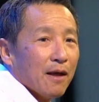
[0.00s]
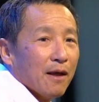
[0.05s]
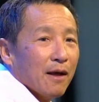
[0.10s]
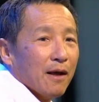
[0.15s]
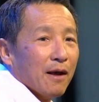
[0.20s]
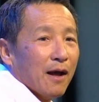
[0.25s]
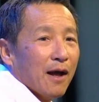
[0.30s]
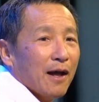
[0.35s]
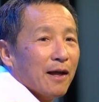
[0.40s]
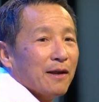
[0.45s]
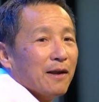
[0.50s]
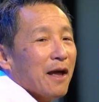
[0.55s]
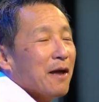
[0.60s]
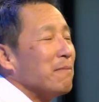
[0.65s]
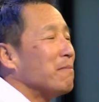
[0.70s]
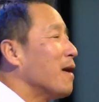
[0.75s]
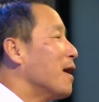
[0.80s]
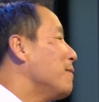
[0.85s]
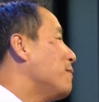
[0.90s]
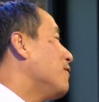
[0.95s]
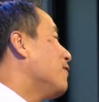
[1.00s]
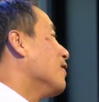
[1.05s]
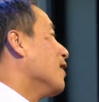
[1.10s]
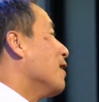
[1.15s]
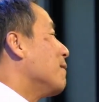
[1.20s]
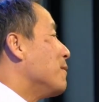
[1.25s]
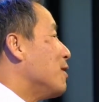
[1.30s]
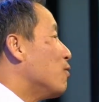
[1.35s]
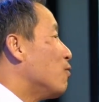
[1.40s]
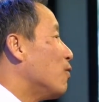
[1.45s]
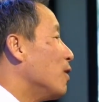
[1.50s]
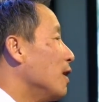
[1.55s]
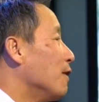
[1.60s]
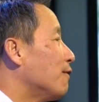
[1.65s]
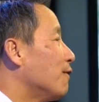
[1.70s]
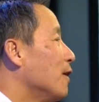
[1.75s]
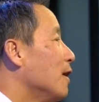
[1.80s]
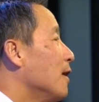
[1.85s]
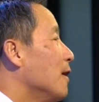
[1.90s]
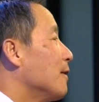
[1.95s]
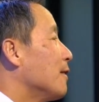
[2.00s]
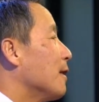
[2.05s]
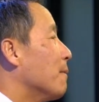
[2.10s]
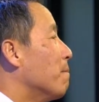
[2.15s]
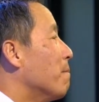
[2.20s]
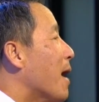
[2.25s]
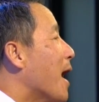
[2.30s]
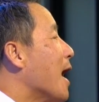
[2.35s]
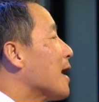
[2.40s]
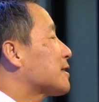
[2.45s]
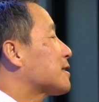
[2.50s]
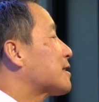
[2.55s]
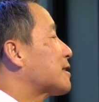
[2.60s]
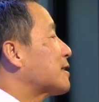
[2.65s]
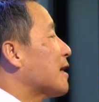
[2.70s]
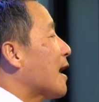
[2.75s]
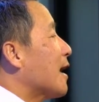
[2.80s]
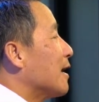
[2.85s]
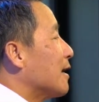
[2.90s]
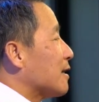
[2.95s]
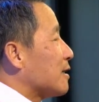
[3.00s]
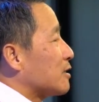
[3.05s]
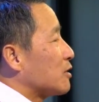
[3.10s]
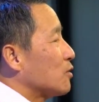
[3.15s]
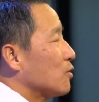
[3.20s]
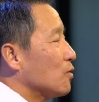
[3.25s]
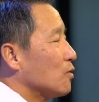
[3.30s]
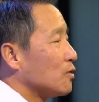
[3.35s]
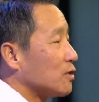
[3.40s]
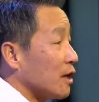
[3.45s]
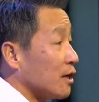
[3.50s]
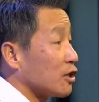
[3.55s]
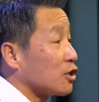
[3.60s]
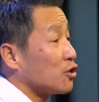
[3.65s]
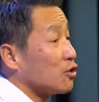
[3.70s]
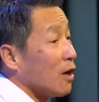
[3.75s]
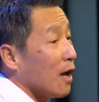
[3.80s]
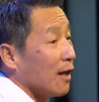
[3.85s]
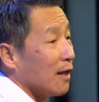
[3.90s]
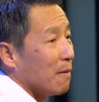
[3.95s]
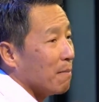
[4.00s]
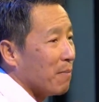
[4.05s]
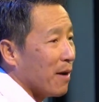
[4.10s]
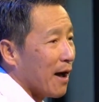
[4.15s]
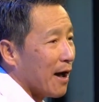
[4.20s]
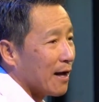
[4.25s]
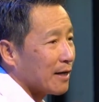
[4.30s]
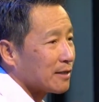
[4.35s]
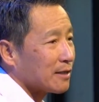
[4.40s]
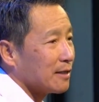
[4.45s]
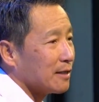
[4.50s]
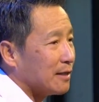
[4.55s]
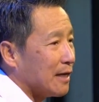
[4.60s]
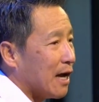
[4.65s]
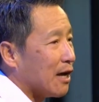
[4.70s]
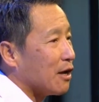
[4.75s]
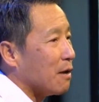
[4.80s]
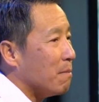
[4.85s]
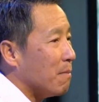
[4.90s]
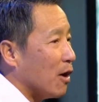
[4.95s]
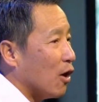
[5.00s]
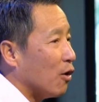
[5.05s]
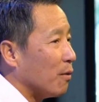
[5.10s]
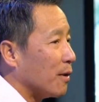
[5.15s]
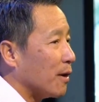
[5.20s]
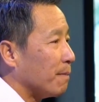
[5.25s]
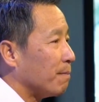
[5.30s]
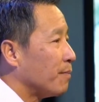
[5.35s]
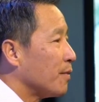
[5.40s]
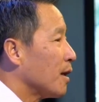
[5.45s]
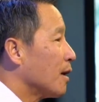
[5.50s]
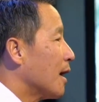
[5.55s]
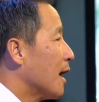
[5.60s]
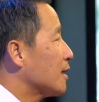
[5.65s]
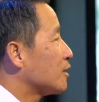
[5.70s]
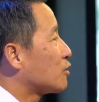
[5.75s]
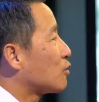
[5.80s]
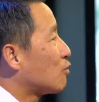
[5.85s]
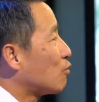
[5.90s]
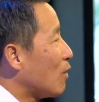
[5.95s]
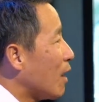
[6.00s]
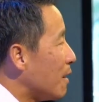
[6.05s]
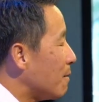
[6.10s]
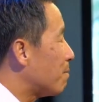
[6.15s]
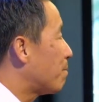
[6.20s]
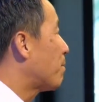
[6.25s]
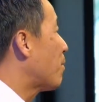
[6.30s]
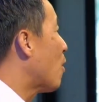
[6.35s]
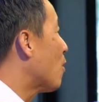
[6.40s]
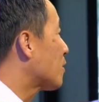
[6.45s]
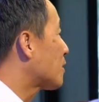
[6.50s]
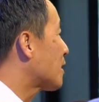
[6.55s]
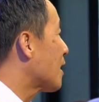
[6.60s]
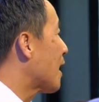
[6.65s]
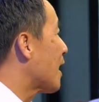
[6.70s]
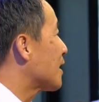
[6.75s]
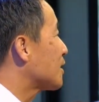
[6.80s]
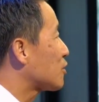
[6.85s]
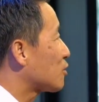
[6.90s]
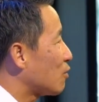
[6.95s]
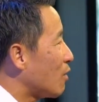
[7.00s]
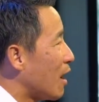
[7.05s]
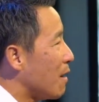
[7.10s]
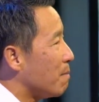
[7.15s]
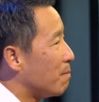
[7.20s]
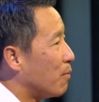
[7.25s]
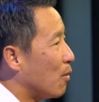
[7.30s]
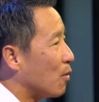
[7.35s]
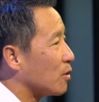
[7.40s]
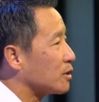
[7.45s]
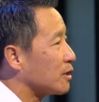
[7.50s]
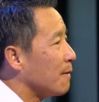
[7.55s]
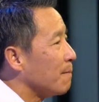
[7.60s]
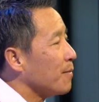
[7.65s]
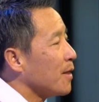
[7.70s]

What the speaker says: And maybe you let me riff. Mark Sayers, who's an Australian pastor down in Melbourne, has great podcasts, great books.